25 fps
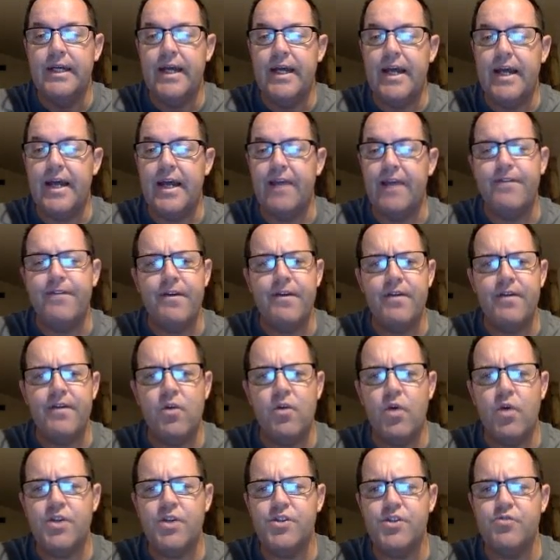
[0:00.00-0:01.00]
And if you have any
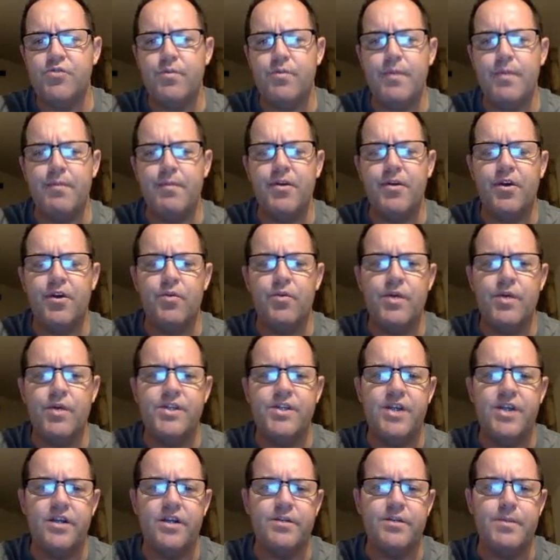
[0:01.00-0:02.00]
questions, remember, you can
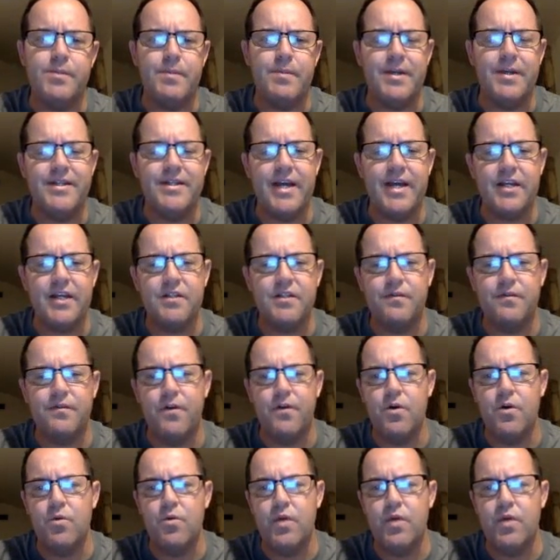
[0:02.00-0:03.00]
reach out to me by text, phone,